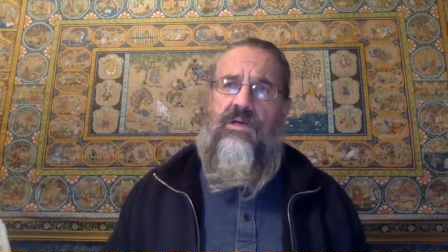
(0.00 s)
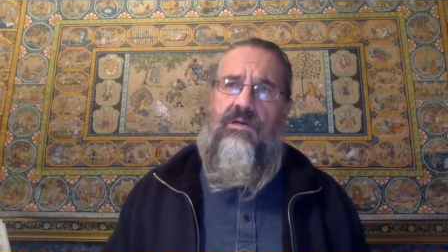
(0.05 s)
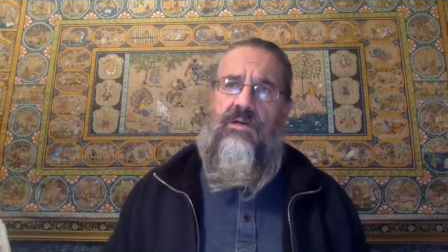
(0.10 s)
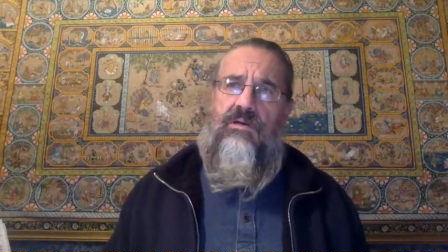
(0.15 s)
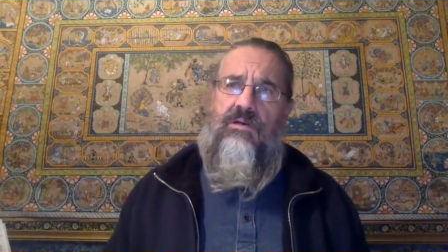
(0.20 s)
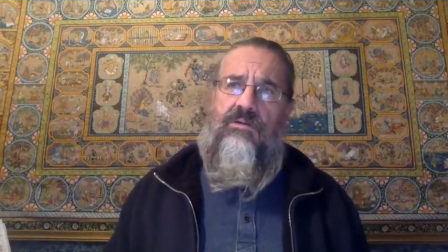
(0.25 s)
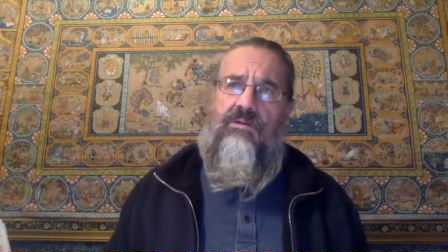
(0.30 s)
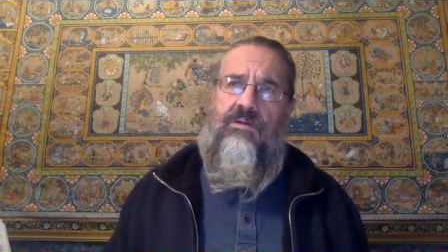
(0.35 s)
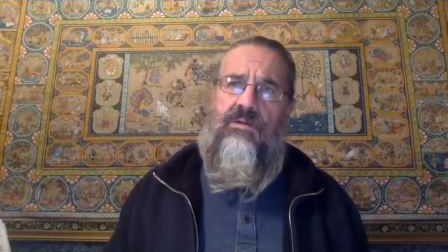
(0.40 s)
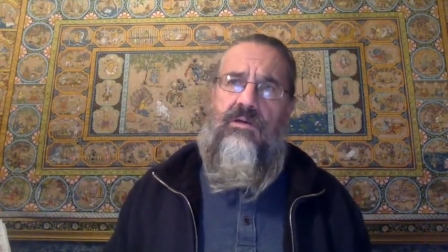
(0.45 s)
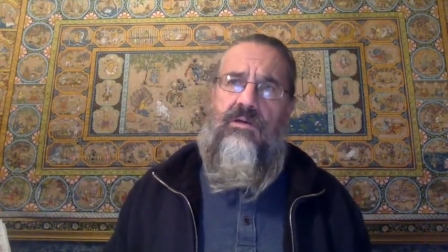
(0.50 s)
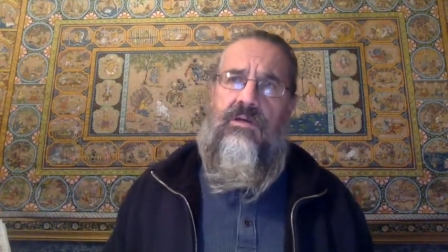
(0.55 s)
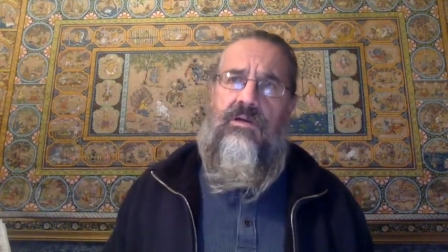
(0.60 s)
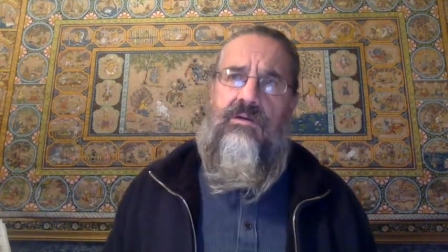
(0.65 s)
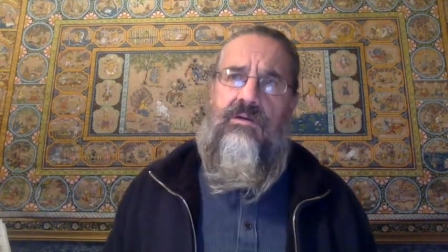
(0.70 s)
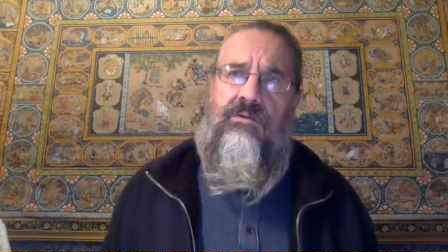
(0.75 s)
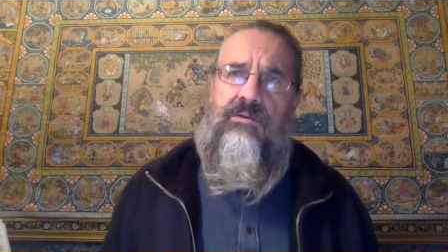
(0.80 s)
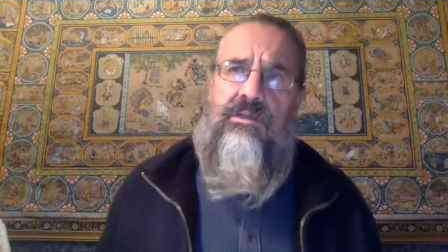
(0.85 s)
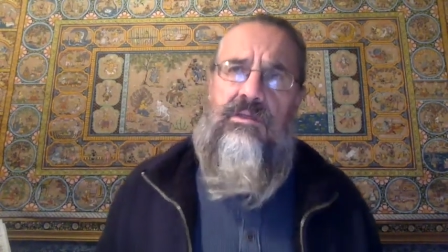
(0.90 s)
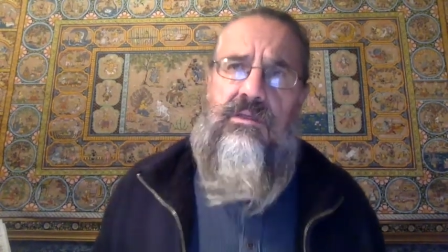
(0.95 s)
are,
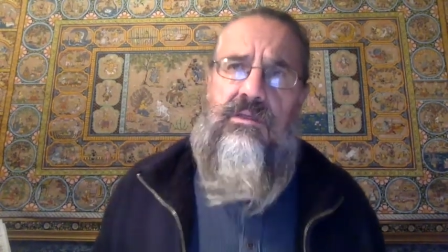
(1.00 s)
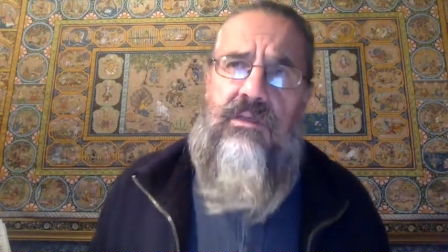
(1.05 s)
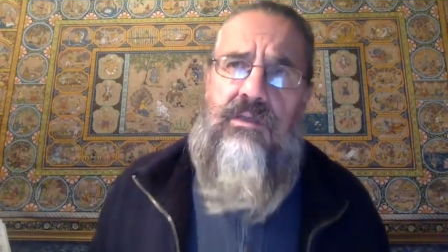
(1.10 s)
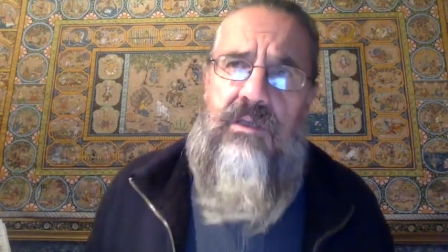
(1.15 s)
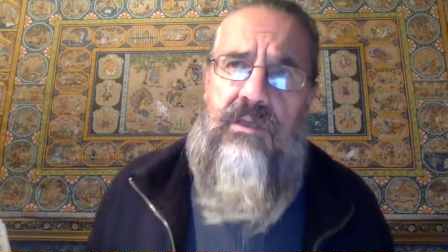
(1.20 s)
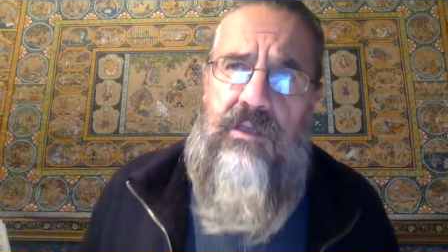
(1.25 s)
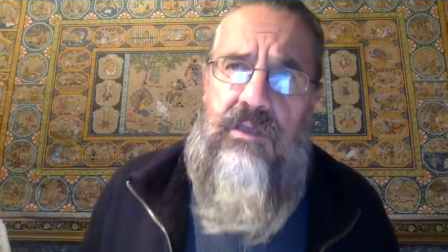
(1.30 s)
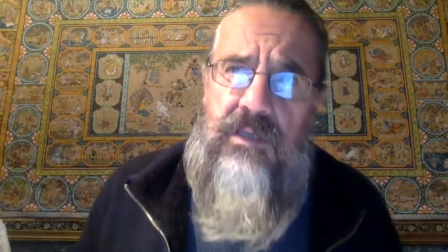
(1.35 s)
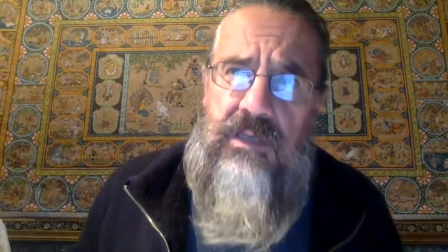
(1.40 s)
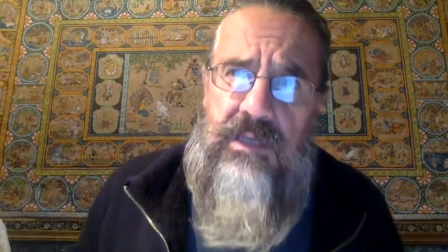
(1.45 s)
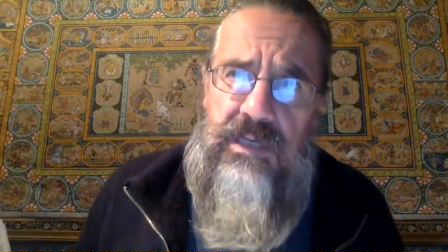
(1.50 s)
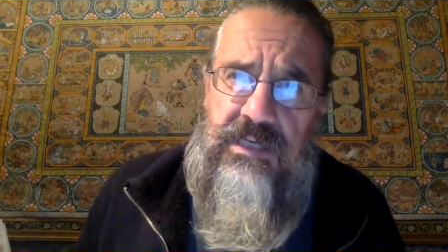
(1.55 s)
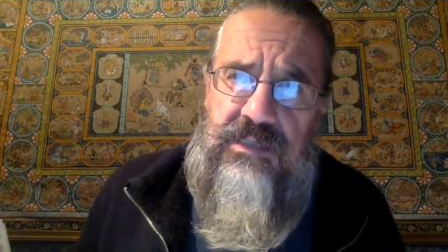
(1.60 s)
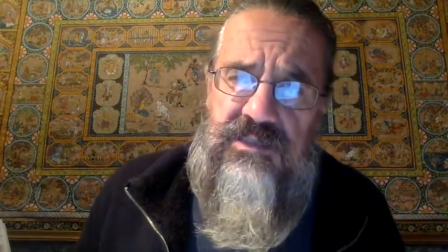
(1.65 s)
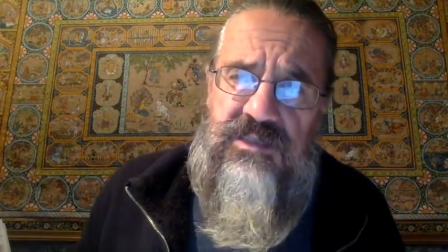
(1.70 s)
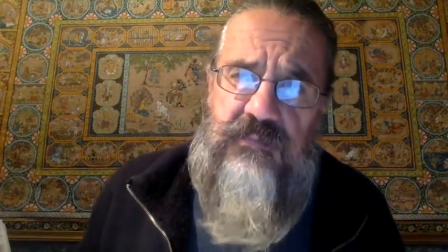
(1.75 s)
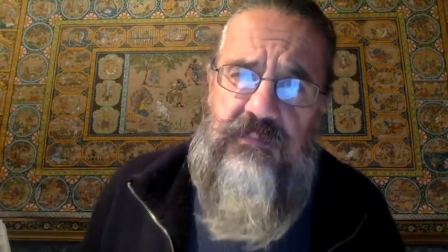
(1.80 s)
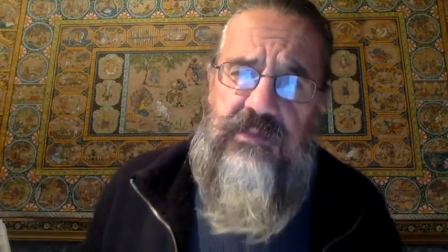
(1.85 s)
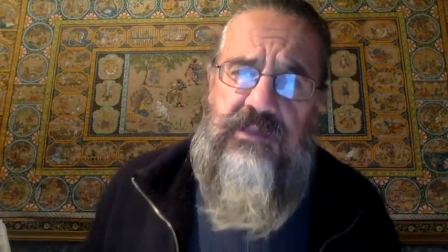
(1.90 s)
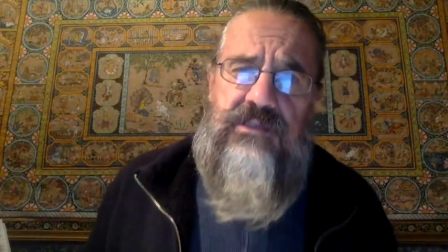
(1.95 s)
are the
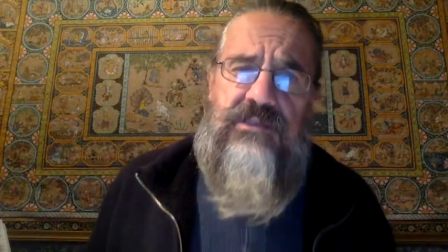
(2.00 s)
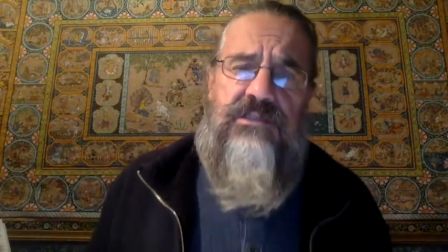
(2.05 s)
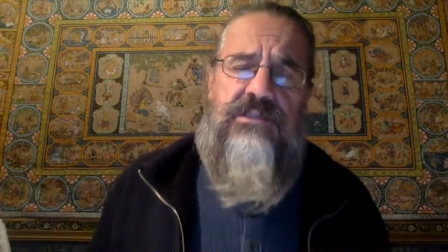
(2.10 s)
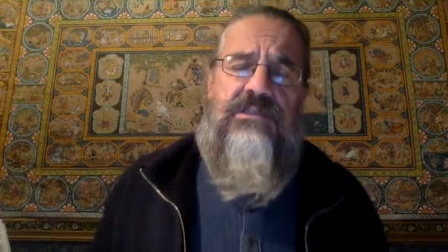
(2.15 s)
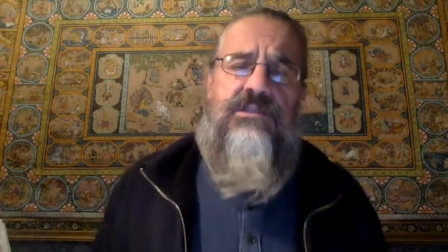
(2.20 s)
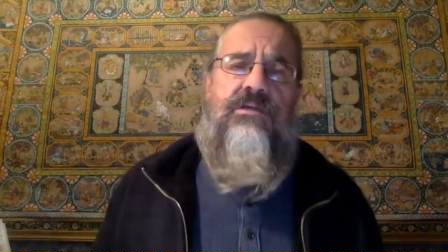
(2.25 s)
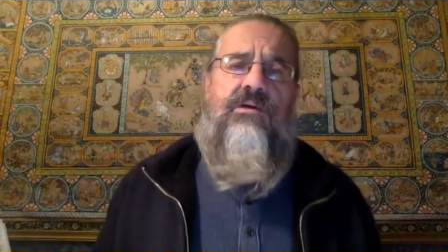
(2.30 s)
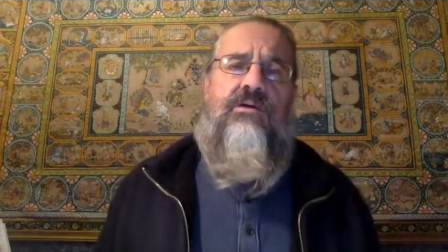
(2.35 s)
aspects